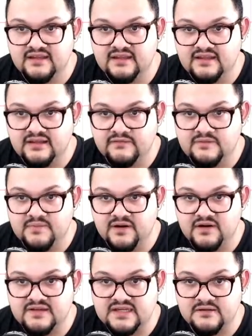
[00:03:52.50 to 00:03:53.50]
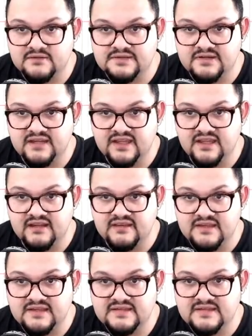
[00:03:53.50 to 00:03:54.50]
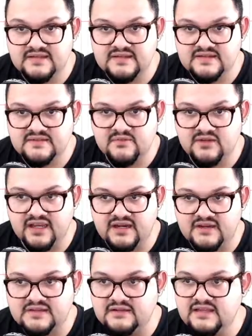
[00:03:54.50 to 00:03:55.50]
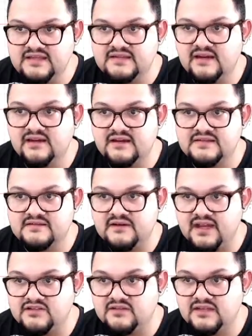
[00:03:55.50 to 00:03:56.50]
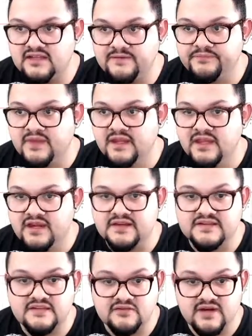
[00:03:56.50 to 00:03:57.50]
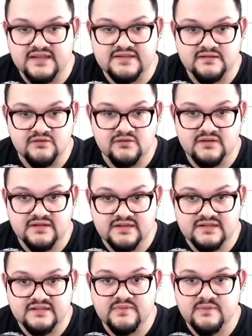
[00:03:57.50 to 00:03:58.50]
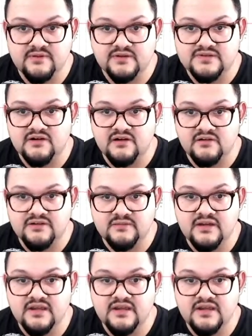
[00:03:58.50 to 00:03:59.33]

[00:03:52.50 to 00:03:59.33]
different parts, I will start getting these small icons. So these icons are actually constraints, or some people also call them